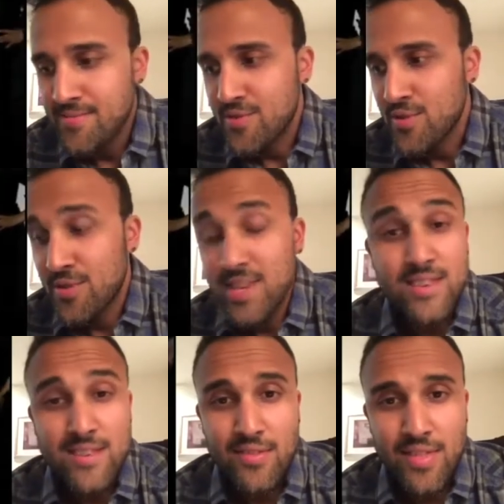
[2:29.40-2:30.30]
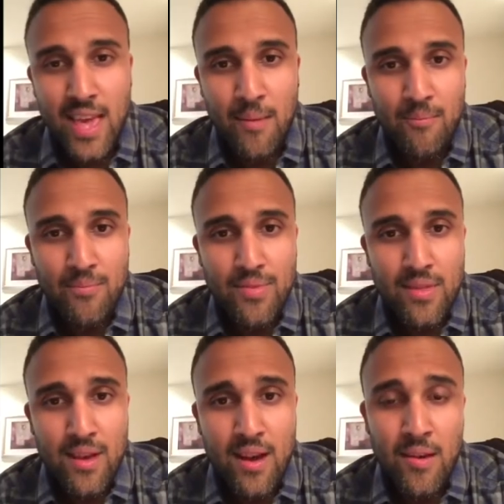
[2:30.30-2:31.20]
So this is the theme
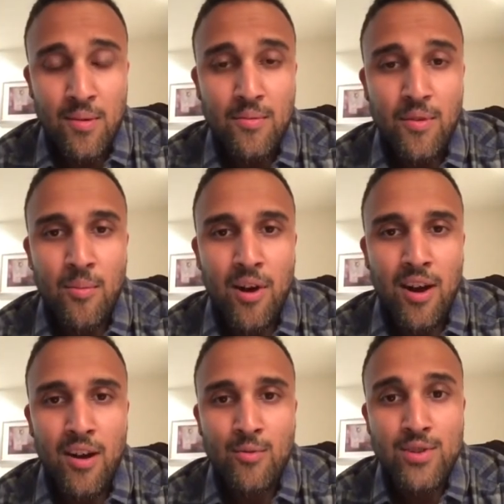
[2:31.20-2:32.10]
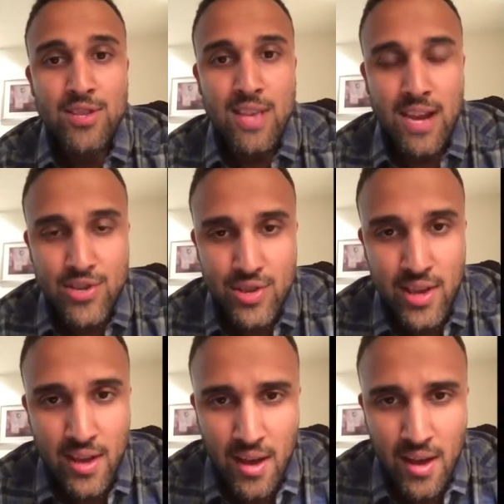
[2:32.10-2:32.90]
for Mara, which is actually